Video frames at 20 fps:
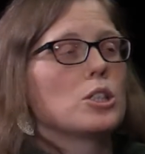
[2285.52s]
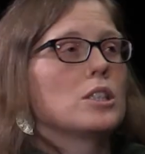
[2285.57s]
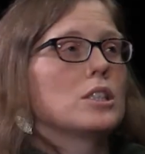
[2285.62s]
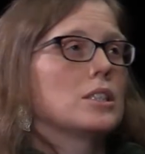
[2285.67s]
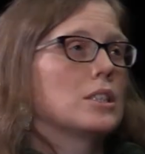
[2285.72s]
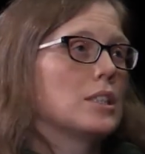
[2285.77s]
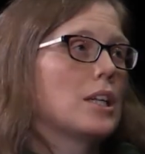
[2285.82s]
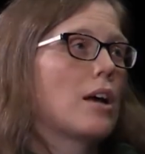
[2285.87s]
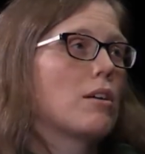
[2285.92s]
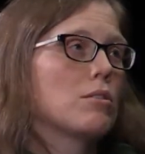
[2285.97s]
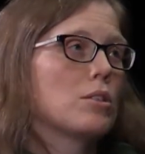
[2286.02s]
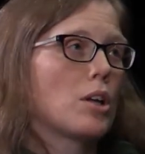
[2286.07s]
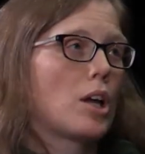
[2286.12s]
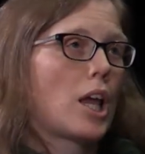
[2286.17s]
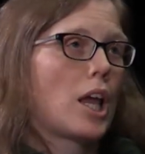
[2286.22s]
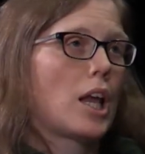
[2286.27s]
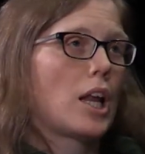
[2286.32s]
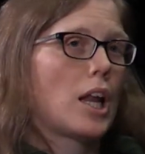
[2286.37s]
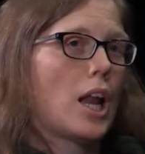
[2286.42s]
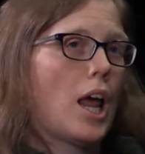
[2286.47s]
is now
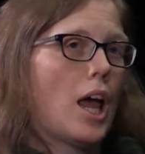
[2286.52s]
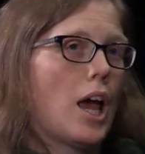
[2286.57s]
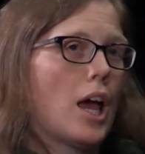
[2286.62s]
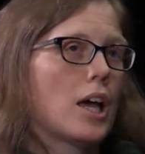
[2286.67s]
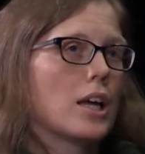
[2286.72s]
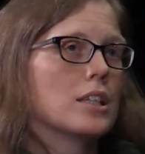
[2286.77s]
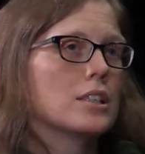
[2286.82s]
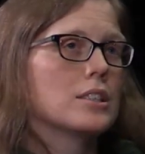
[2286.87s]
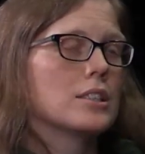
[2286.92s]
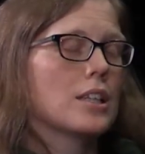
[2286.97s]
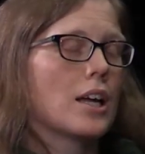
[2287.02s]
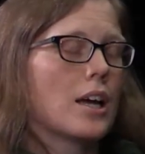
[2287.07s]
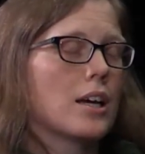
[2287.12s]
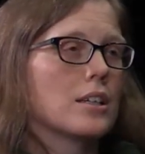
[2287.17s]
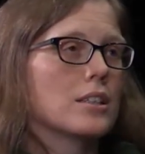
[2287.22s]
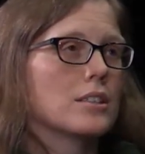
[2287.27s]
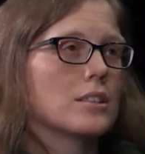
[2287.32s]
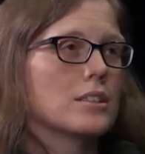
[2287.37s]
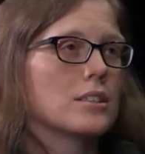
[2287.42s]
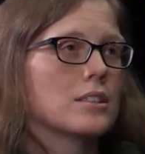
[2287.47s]
looking at
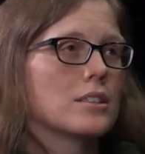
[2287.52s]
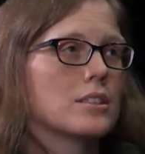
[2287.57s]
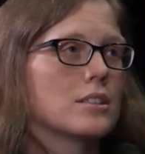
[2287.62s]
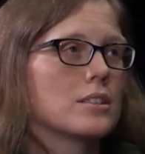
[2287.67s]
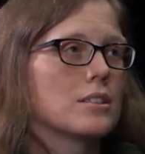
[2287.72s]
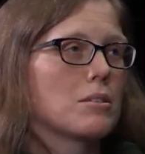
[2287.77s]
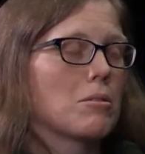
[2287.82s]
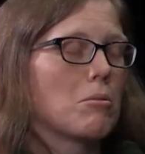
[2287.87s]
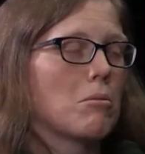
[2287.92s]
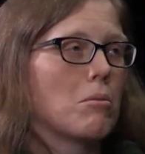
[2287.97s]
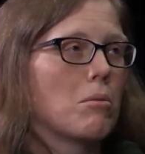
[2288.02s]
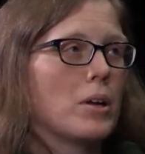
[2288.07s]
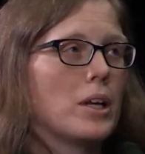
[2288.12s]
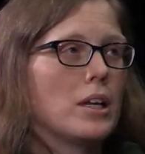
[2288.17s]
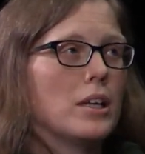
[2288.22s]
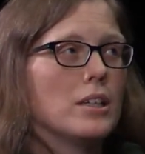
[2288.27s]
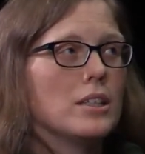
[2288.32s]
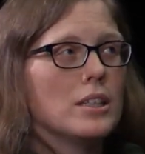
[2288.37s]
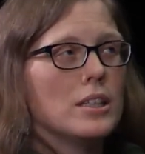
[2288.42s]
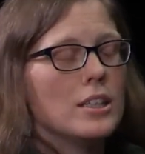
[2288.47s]
as
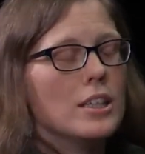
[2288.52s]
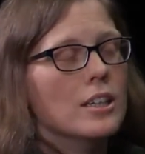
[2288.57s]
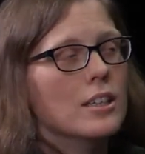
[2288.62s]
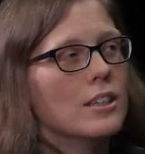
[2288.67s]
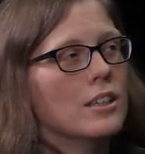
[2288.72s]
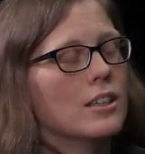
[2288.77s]
we